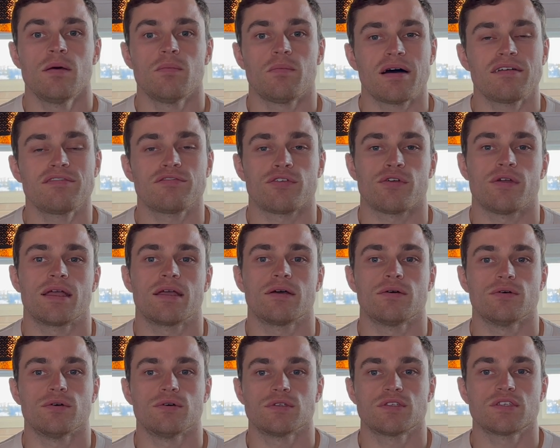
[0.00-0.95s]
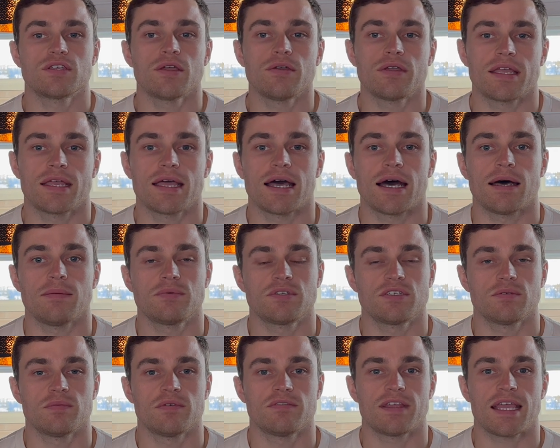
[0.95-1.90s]
buffering or soaking up
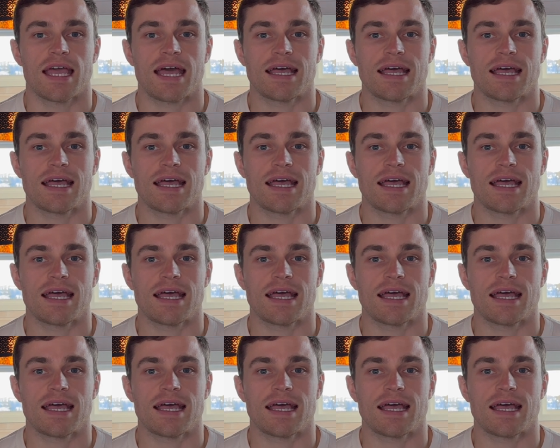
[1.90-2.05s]
some of the